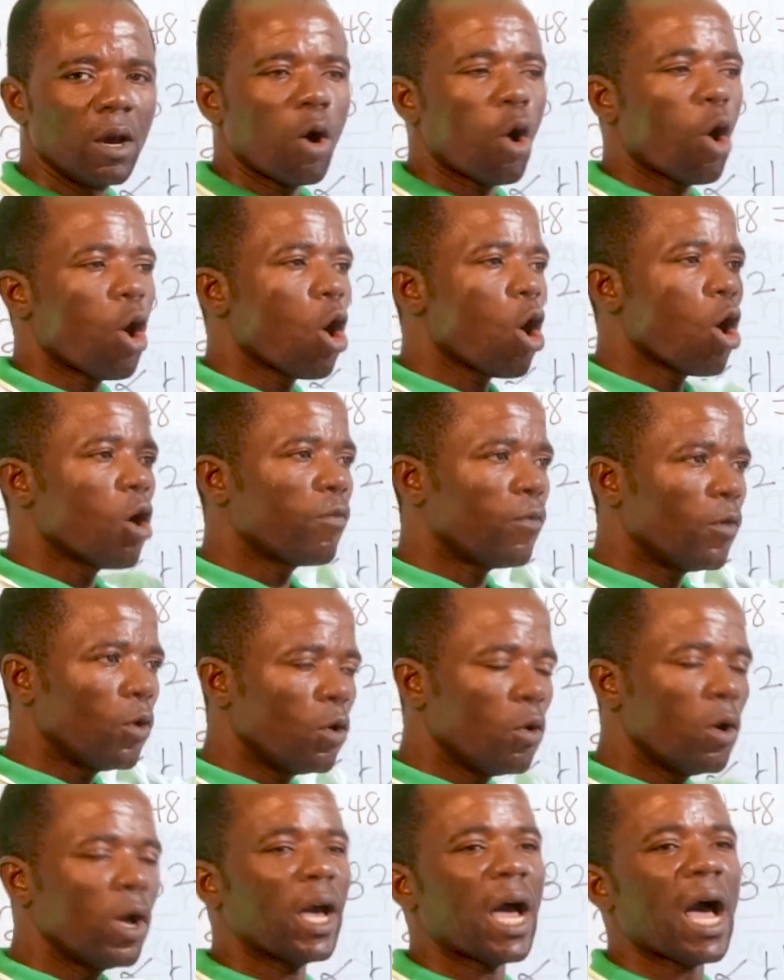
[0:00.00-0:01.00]
of
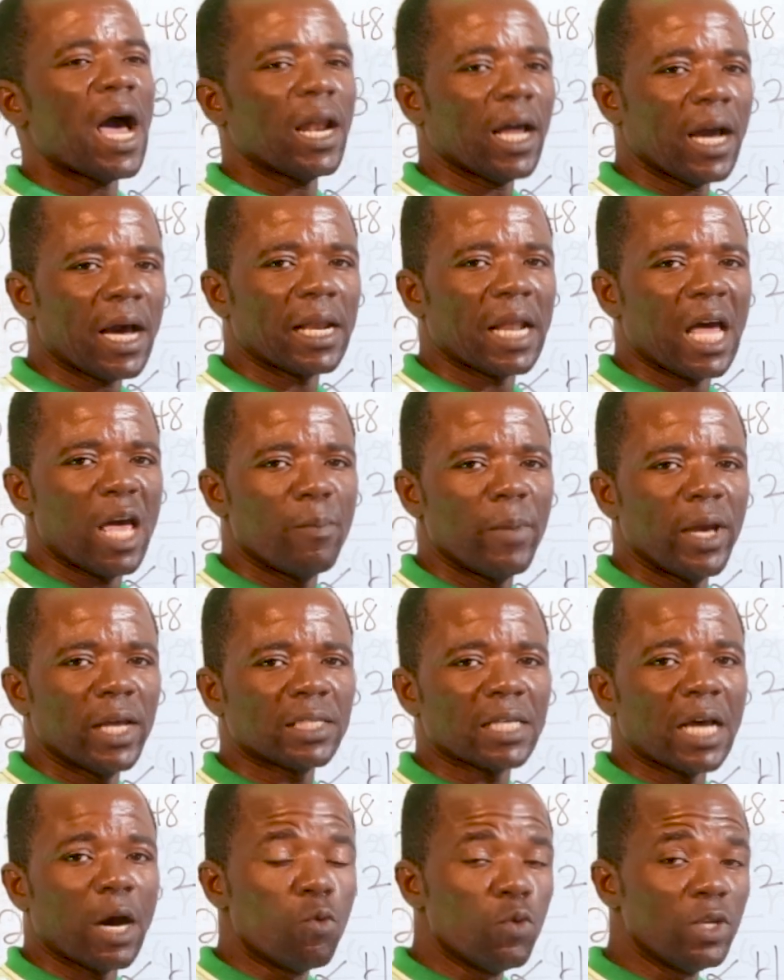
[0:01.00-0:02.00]
alkali
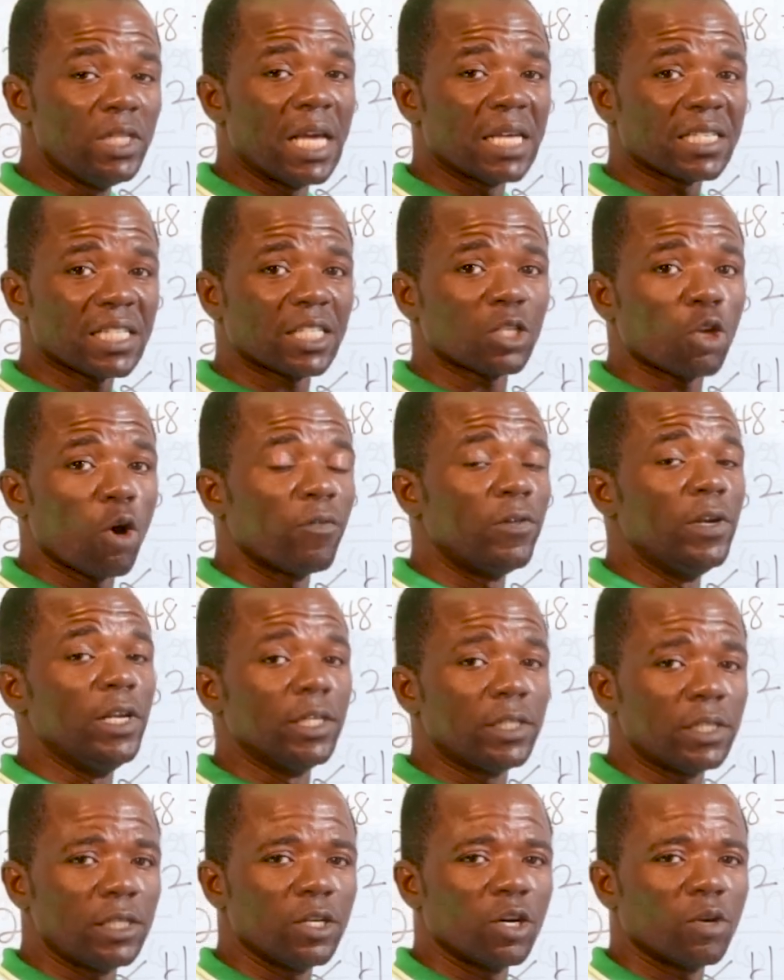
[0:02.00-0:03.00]
metal, with the exception of
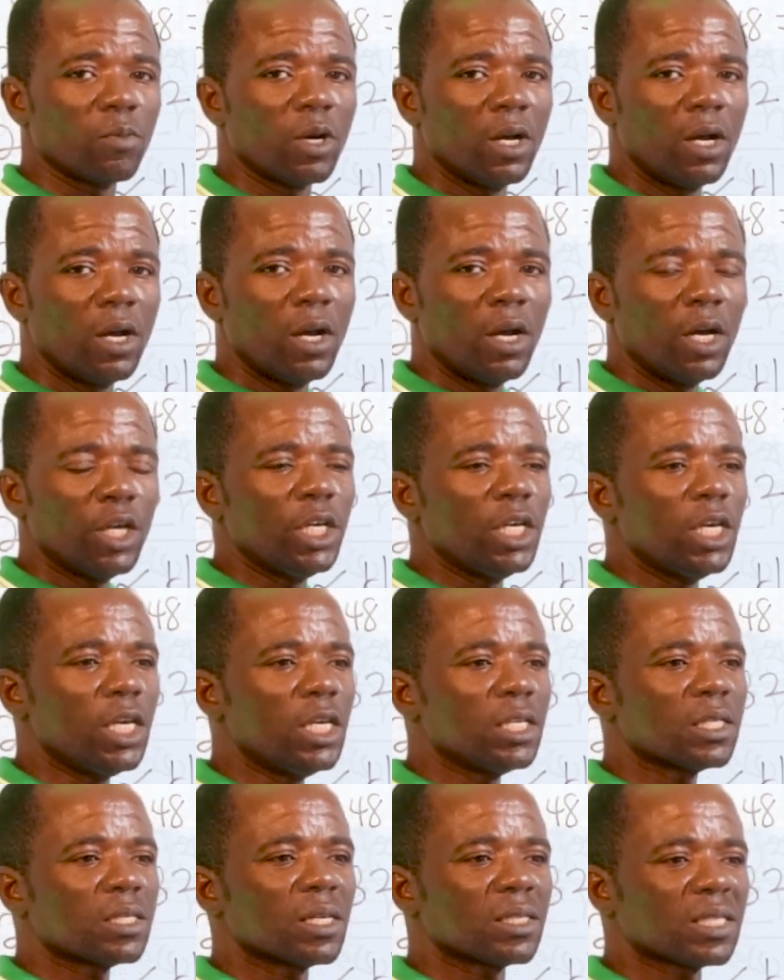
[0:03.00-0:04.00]
lithium,
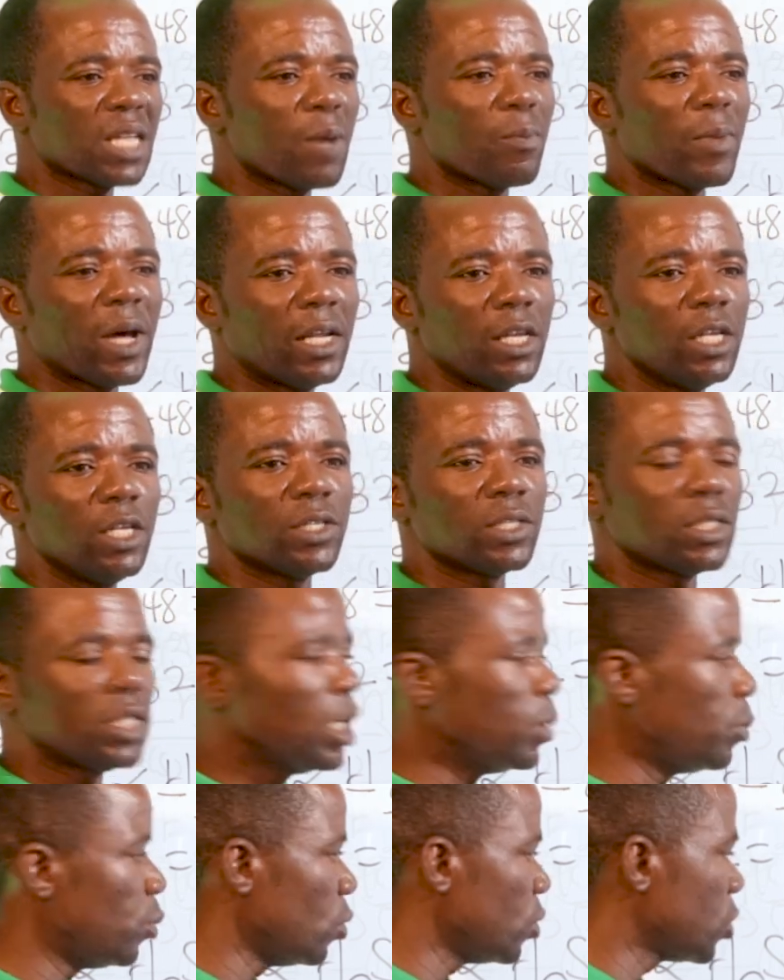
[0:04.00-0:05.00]
is thermally
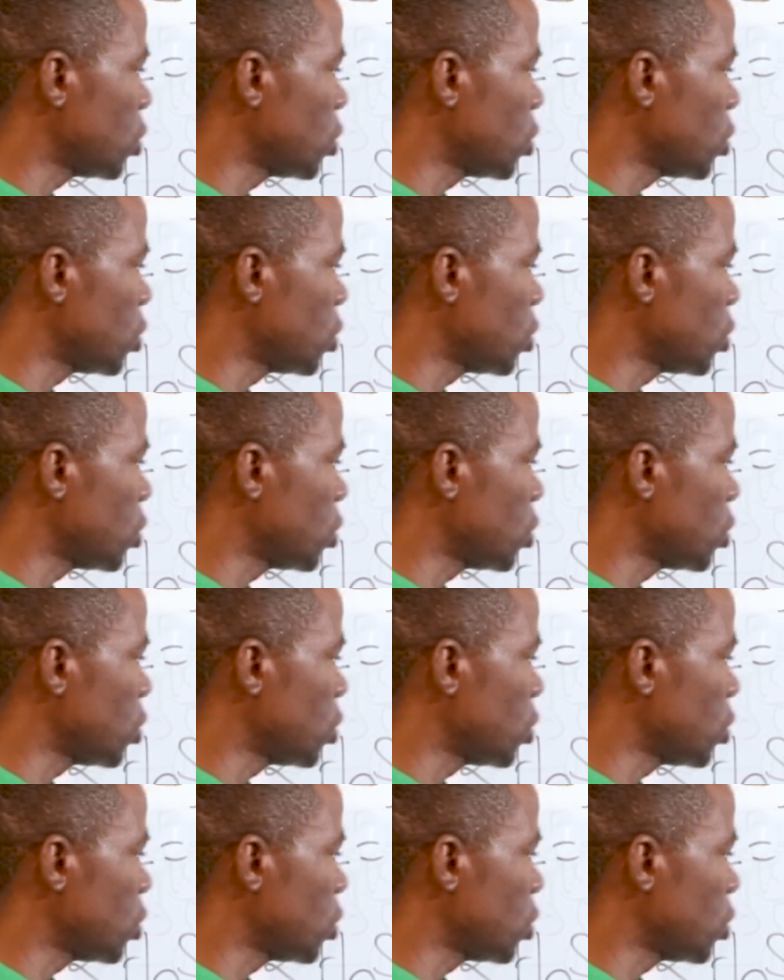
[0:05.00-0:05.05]
stable.